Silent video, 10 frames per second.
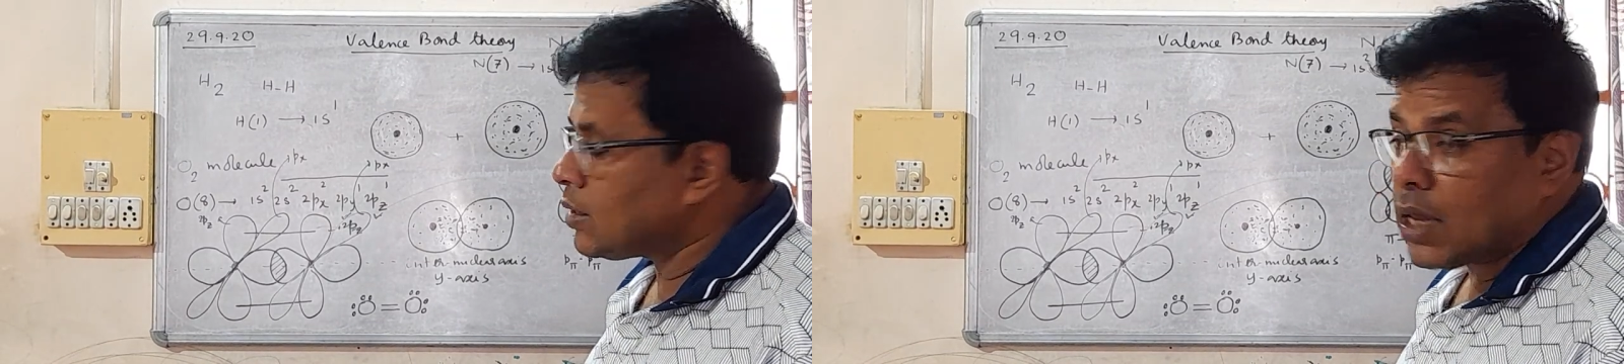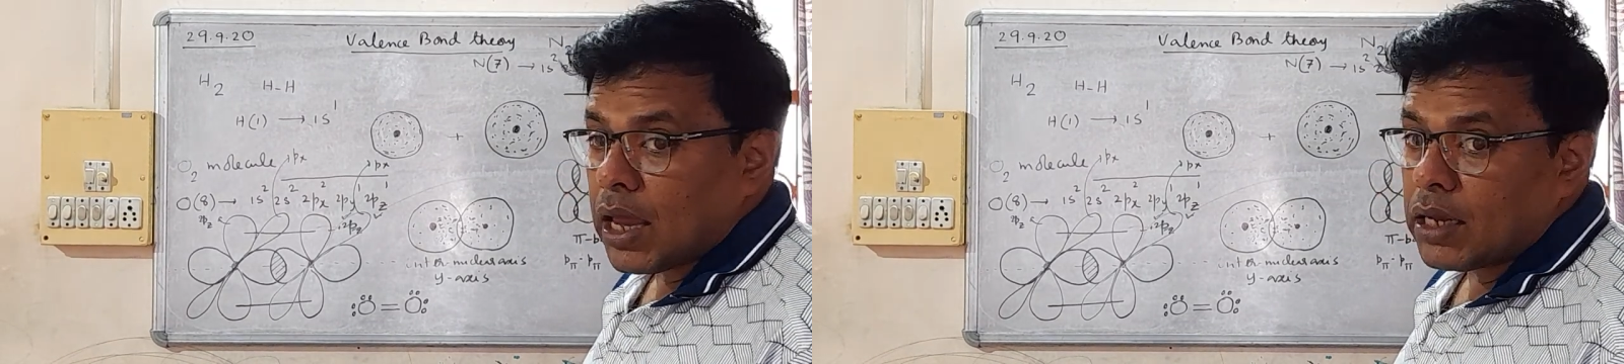
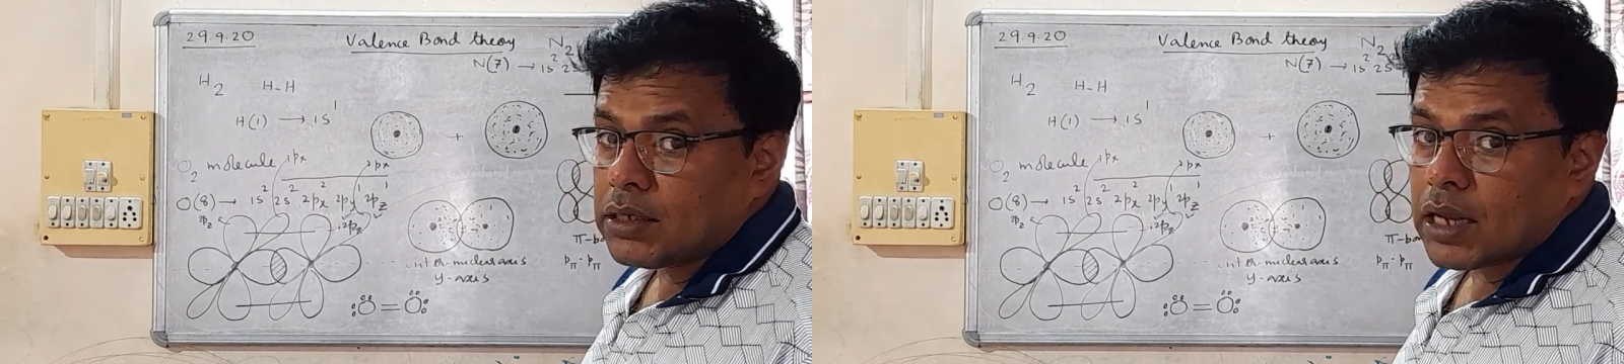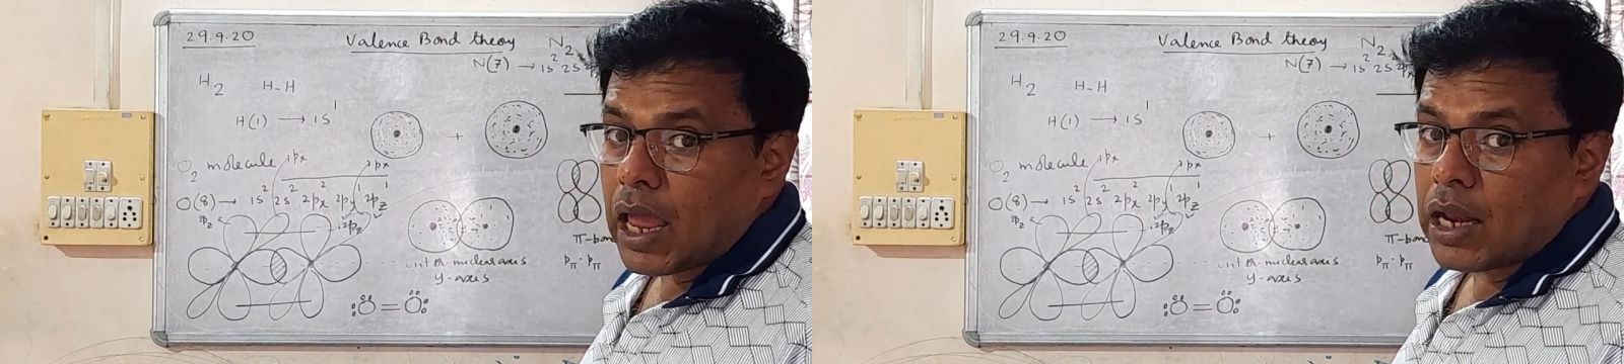and
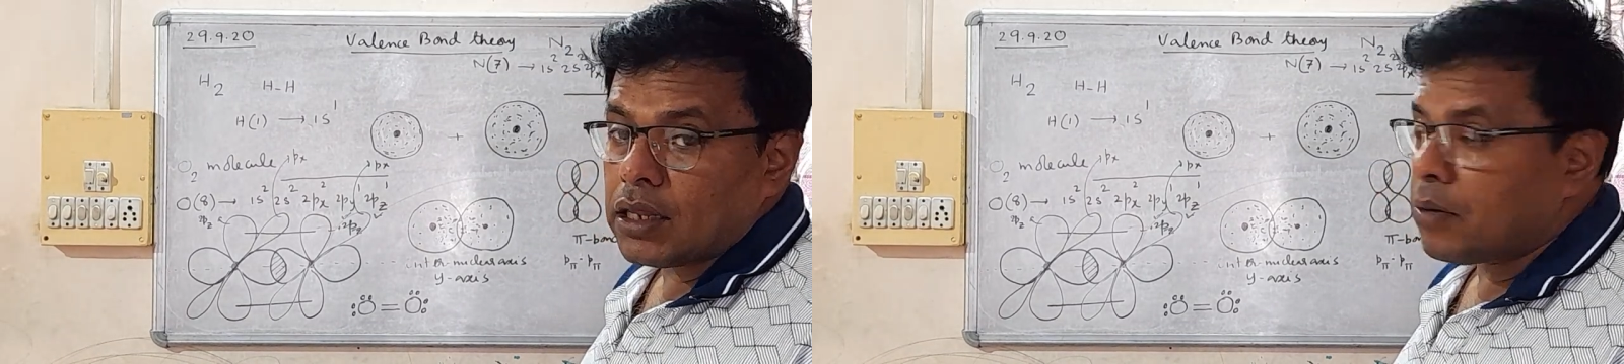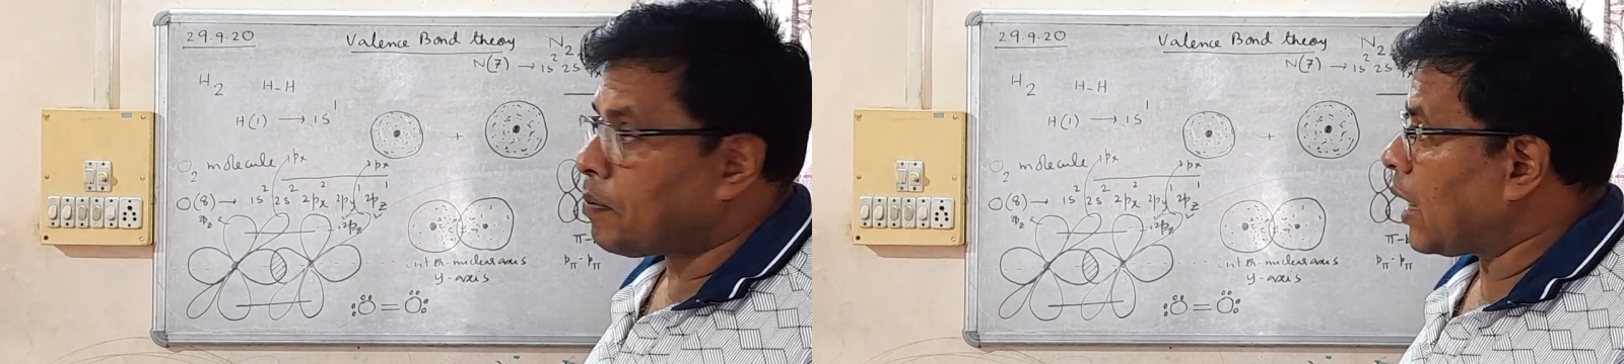
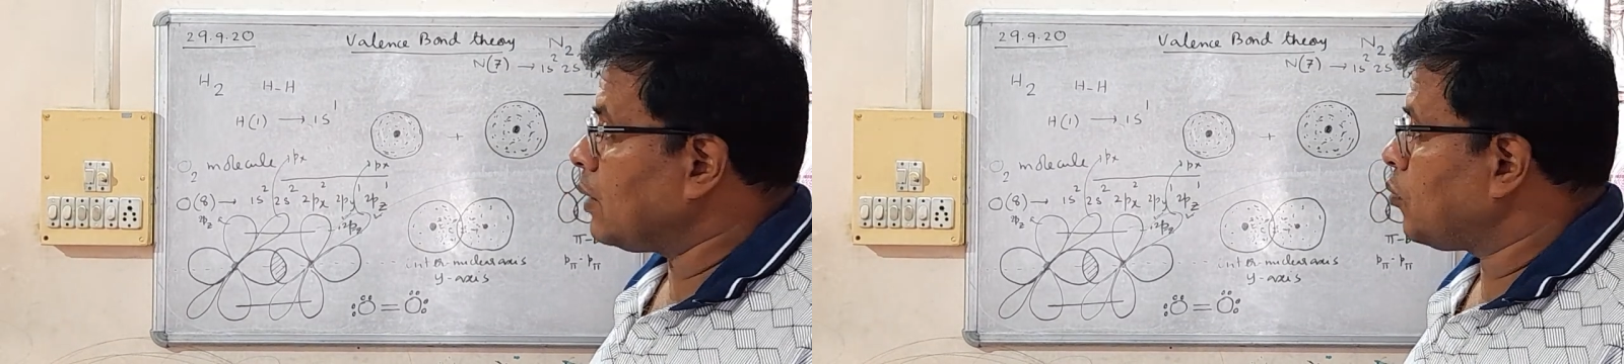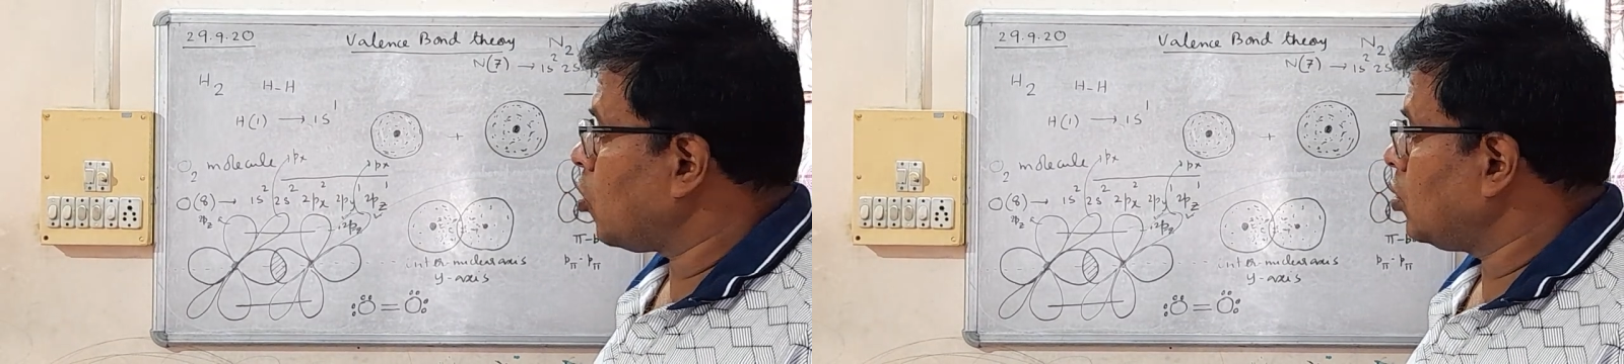another pi
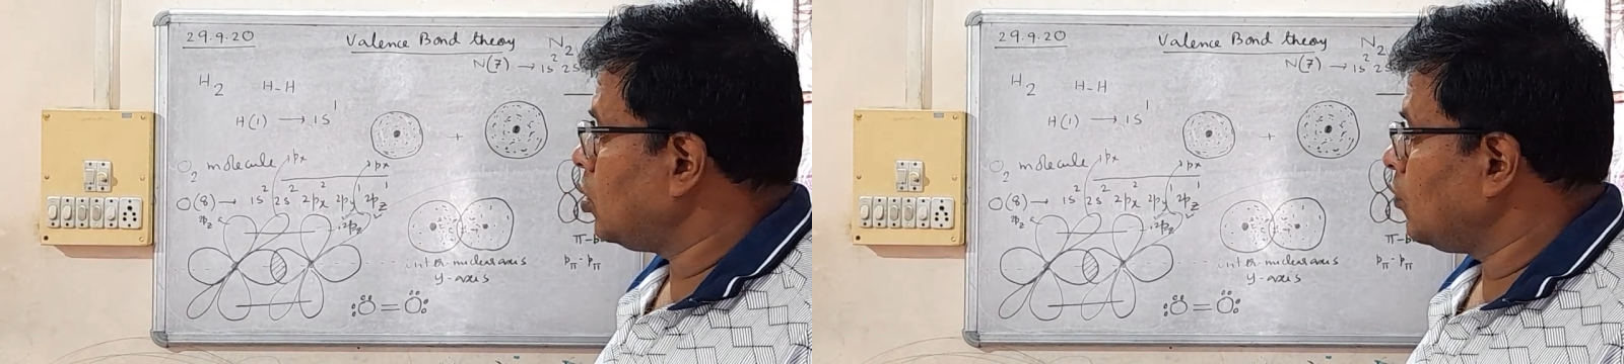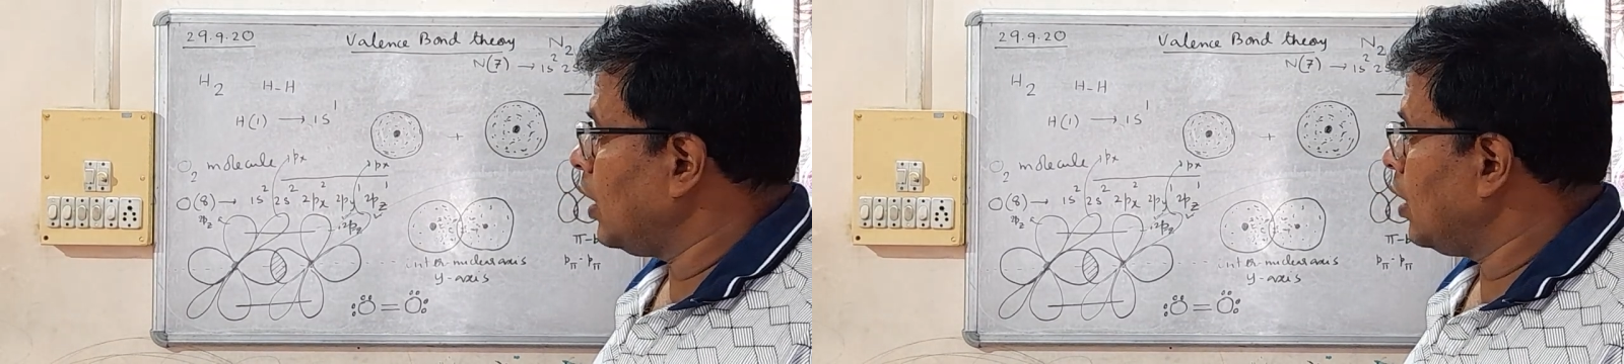bond
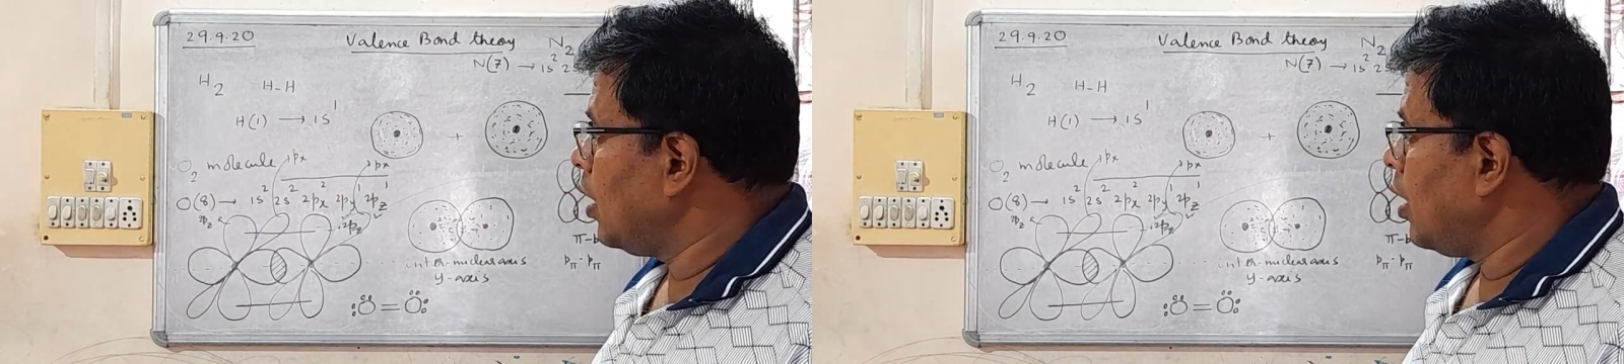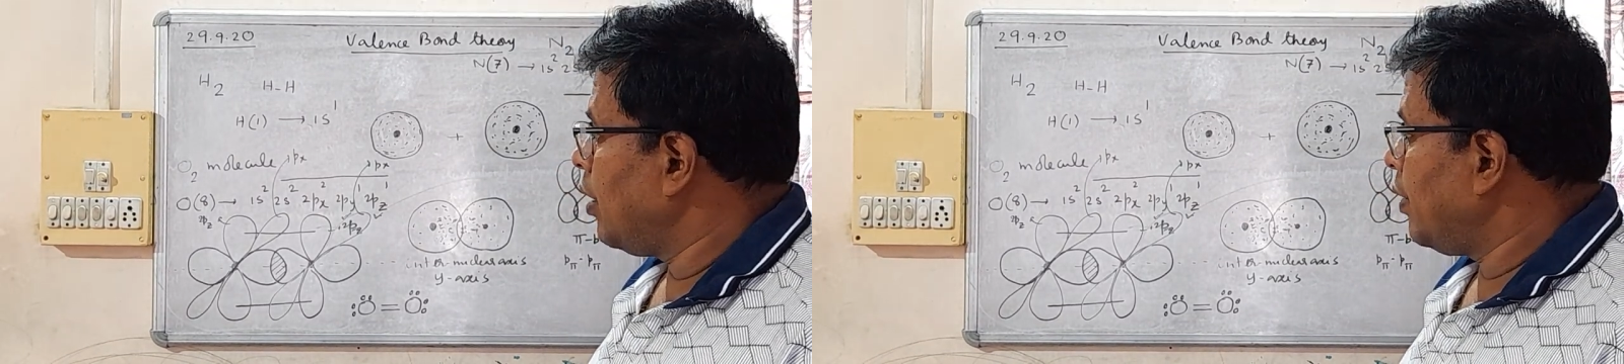will
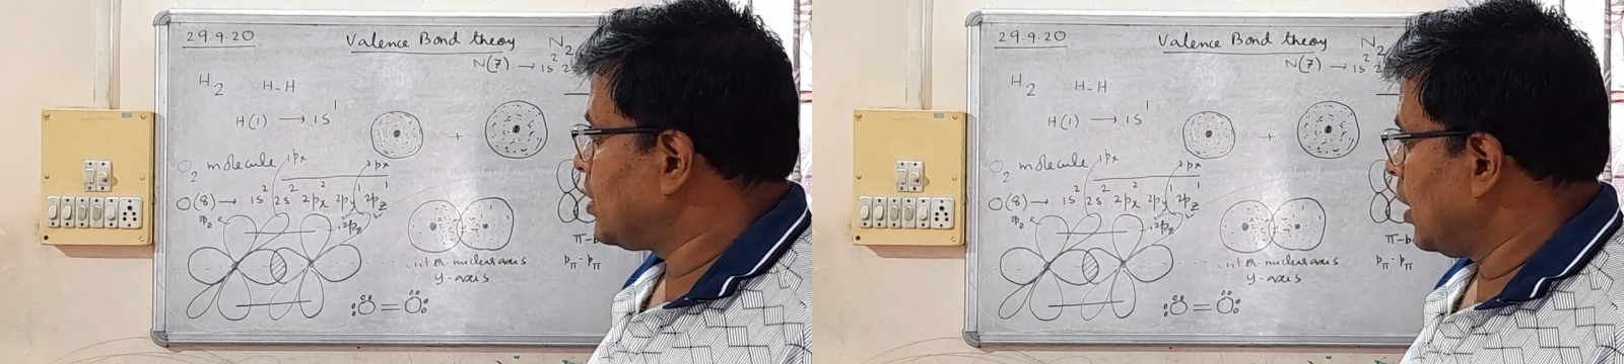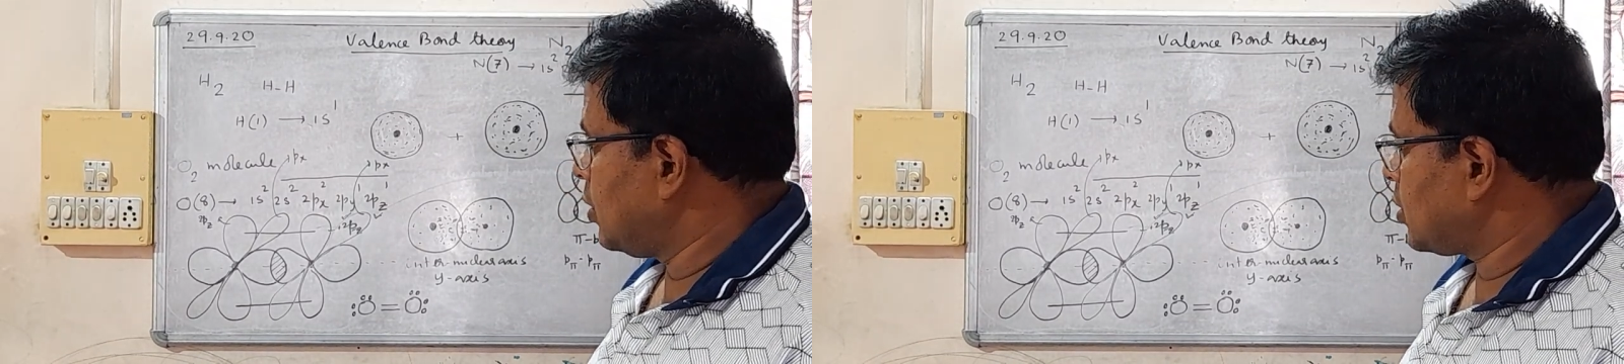
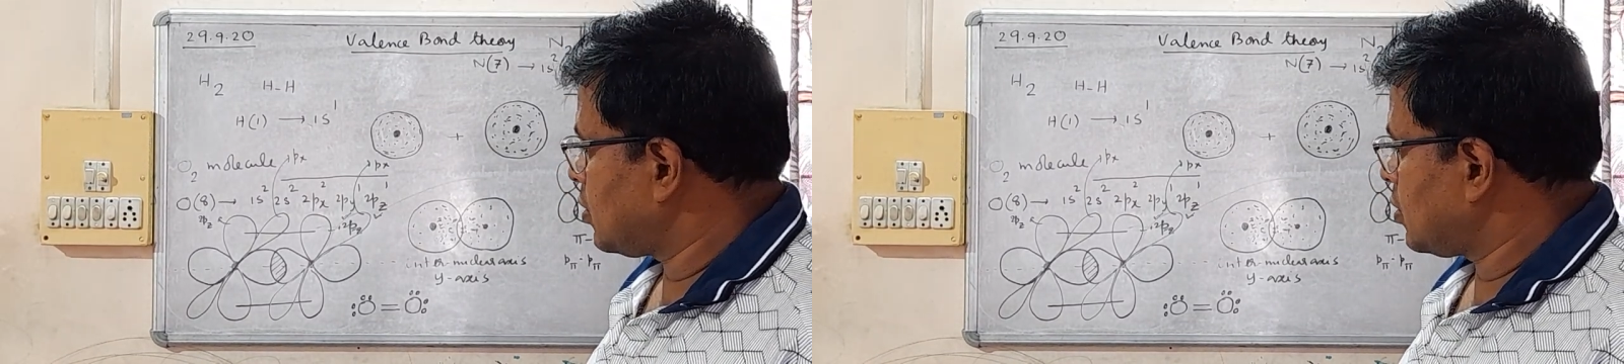result.